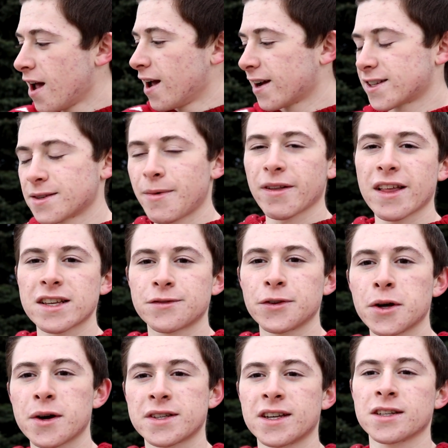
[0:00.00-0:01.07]
Because in my last
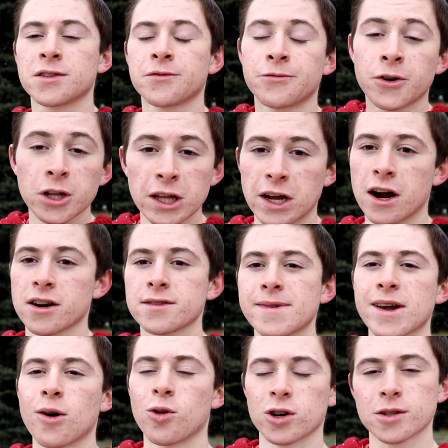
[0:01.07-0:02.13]
video I said it's really hard to
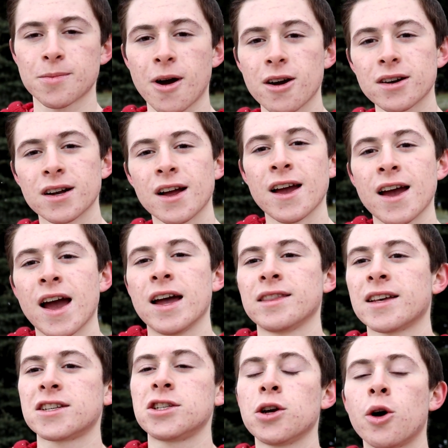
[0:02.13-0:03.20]
make horsepower
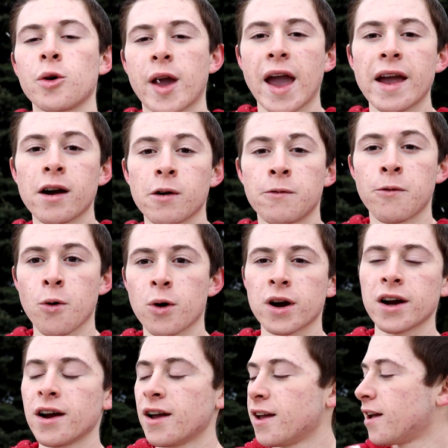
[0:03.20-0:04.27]
unless you go KO4.